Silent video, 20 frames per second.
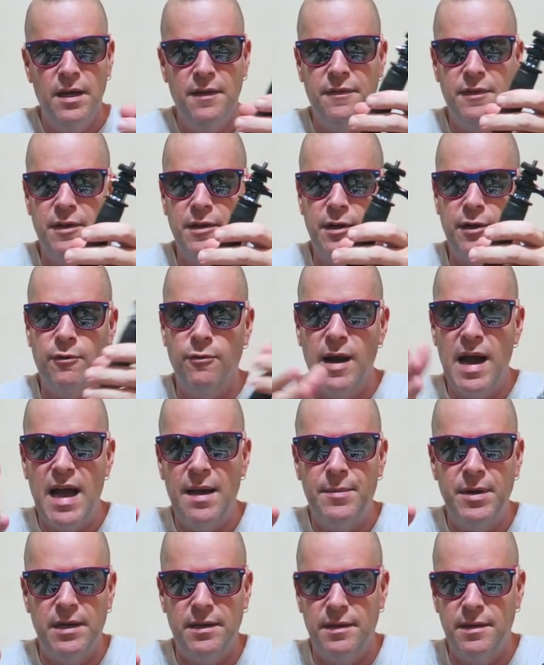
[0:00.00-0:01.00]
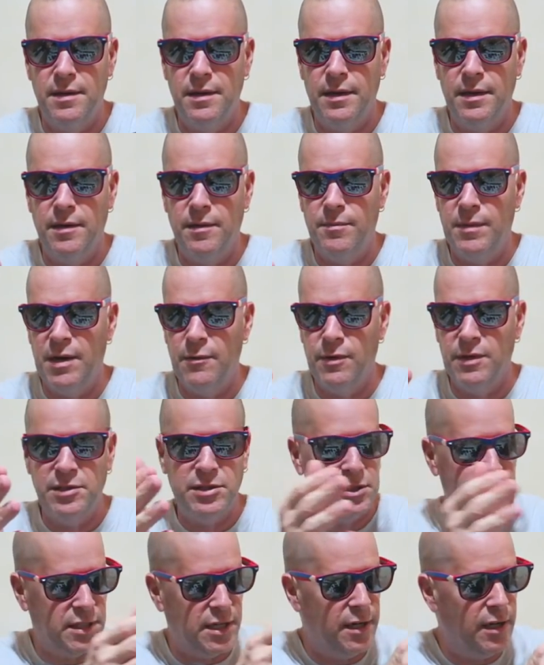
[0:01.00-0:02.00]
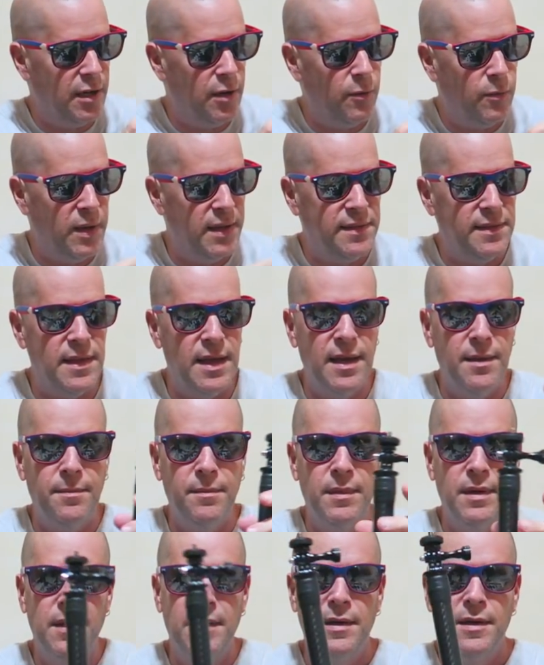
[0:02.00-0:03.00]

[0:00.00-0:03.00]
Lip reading: They're going to grab it, my wrist is going to go with them.